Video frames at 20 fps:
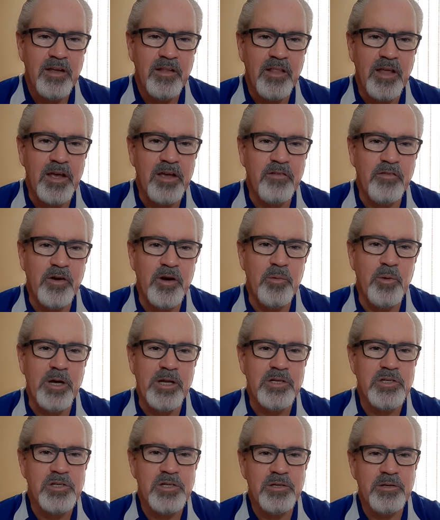Thank you very
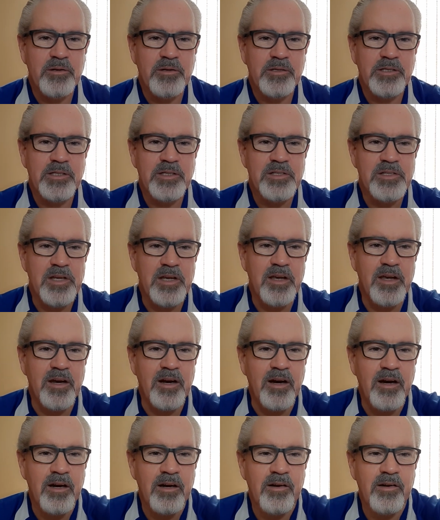much. Take
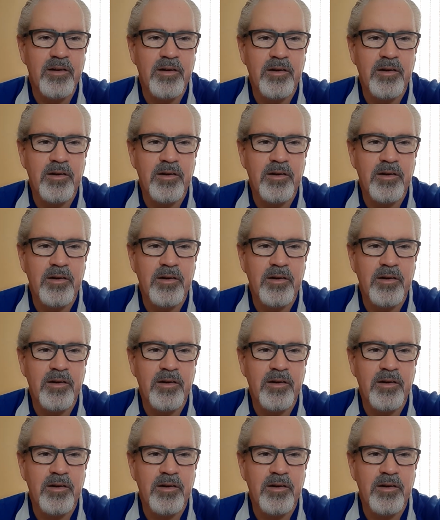care.